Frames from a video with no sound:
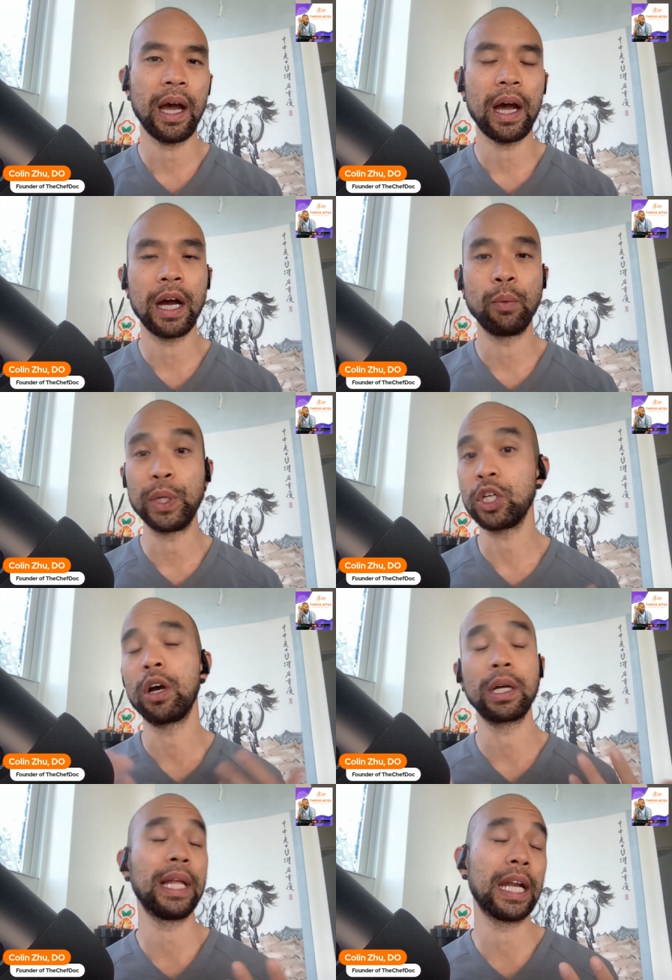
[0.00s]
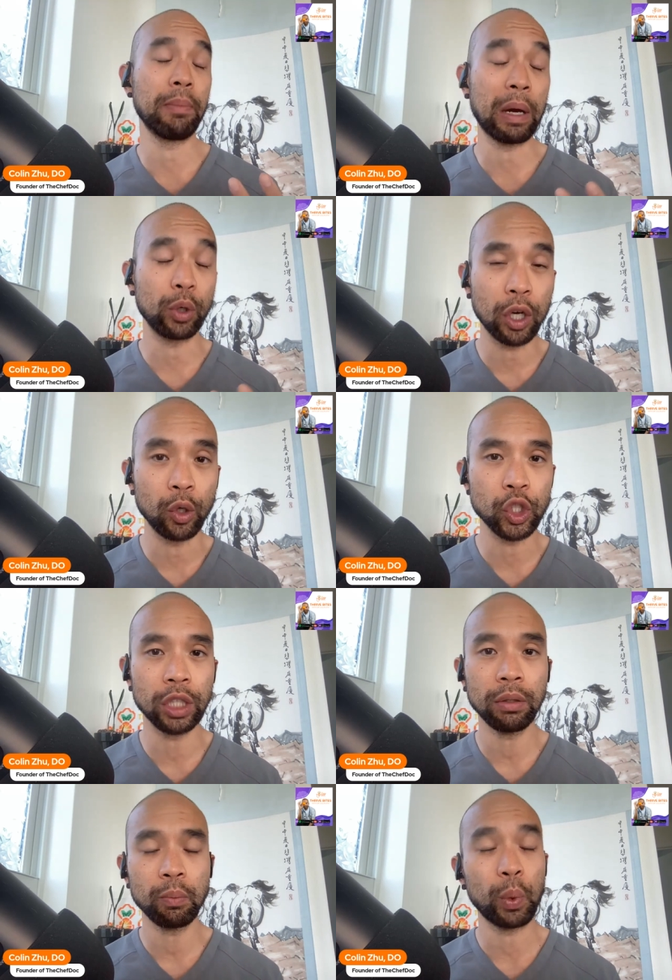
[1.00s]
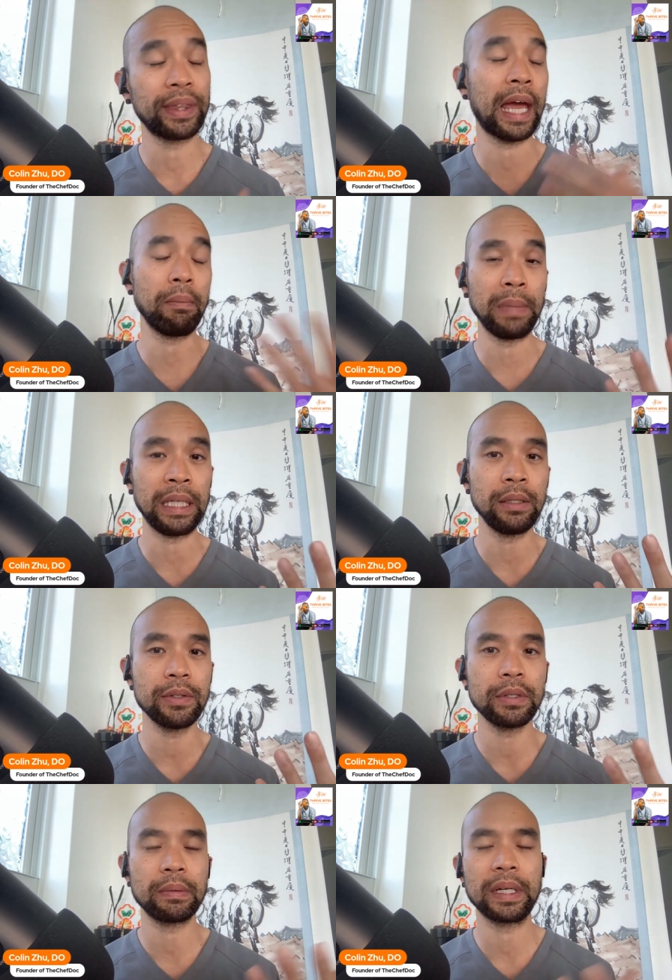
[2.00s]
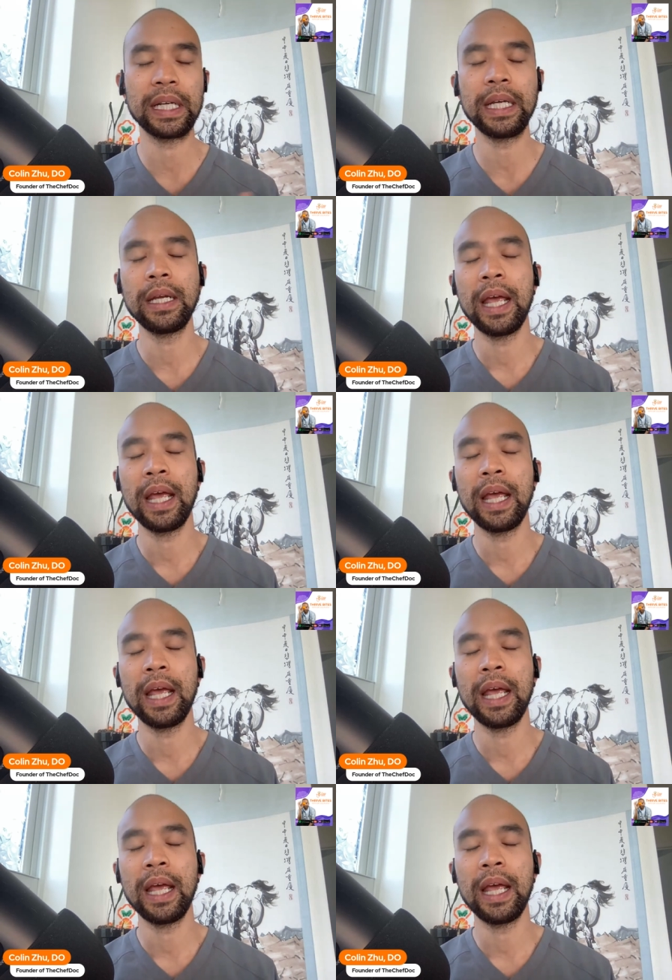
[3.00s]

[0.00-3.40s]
Uh, we talk a lot about coaching, what that means, right?